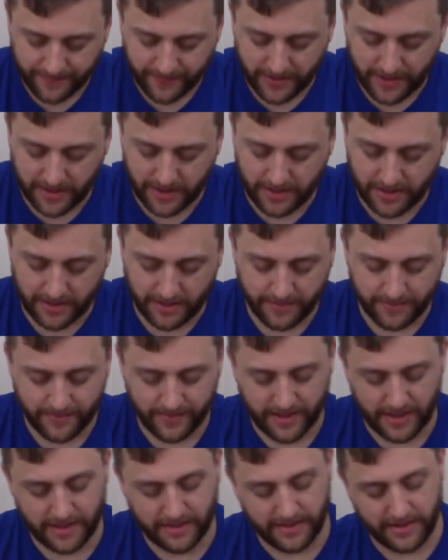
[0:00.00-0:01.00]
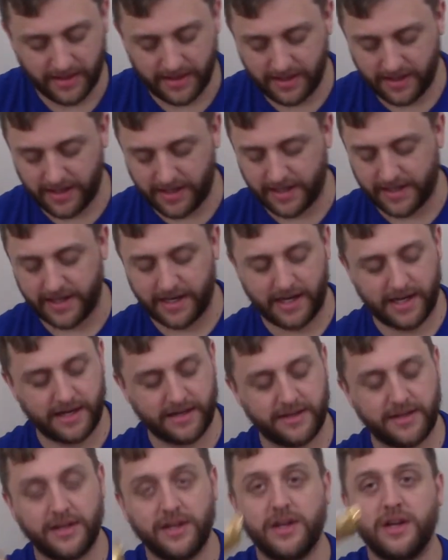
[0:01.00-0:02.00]
And then I
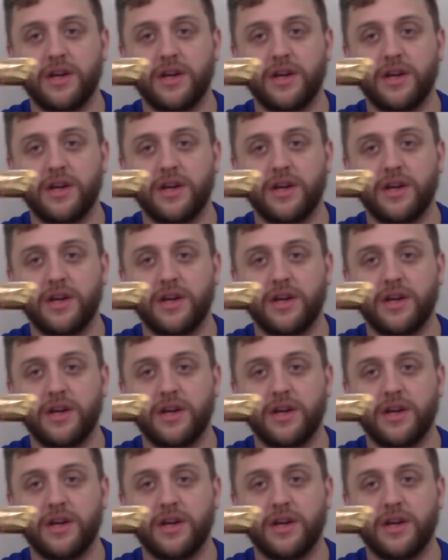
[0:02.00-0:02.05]
got